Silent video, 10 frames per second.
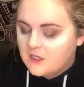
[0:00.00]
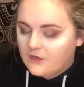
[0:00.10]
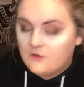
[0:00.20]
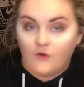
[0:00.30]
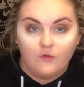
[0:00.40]

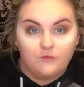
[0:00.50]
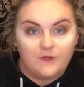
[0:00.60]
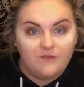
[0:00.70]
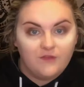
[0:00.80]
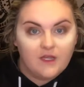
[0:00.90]
kind of gold
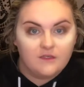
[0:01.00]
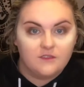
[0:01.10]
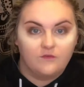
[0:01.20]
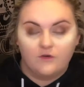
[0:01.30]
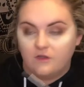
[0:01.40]

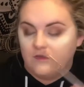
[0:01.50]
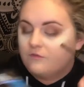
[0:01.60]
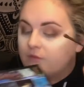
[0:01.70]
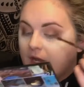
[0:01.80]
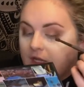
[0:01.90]
reflex over on
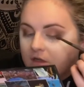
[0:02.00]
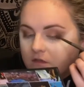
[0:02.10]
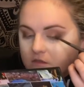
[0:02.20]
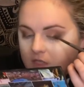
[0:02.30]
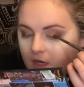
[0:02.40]
the
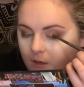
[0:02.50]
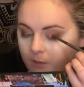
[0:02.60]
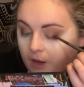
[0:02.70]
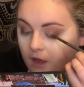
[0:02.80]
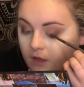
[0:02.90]
right side of
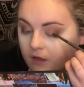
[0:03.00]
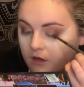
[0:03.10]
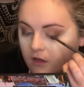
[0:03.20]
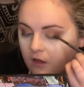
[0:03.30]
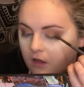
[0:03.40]
the
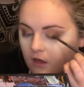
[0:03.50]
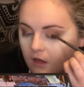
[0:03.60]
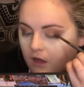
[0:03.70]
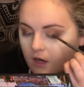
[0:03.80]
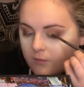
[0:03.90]
palette.
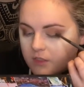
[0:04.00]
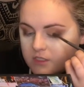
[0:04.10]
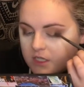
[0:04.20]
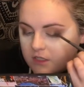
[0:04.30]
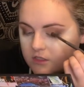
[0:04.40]
And I'm
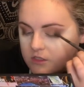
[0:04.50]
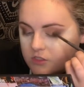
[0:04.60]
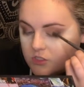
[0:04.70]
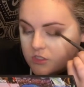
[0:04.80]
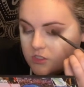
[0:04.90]
going to take
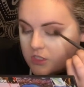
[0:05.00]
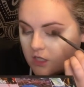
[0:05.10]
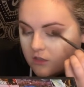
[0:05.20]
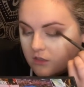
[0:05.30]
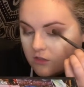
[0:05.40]
this just
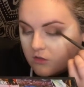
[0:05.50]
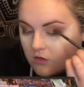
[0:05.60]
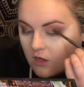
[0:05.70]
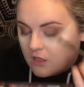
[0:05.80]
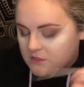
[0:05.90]
gently
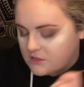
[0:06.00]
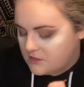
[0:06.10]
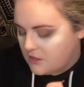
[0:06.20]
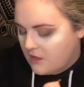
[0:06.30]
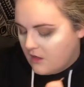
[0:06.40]

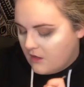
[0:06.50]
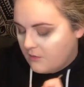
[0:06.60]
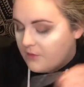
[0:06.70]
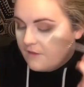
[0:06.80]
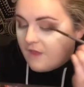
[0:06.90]
across
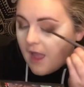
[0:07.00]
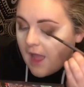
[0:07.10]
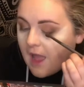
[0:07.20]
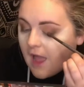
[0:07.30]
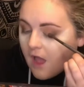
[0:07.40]
about the
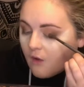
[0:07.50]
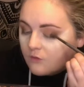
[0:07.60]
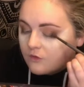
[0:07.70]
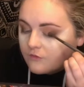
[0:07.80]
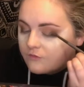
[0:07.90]

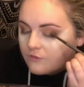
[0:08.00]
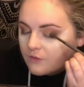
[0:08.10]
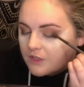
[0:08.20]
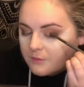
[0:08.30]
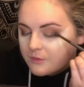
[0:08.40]
outer
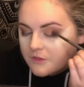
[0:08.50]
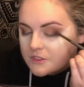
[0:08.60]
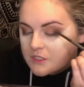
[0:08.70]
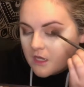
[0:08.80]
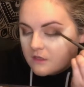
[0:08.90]

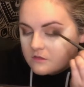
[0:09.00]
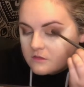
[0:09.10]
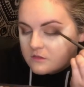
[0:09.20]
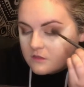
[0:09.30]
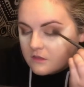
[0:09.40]

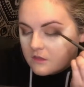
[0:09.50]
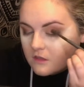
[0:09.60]
40%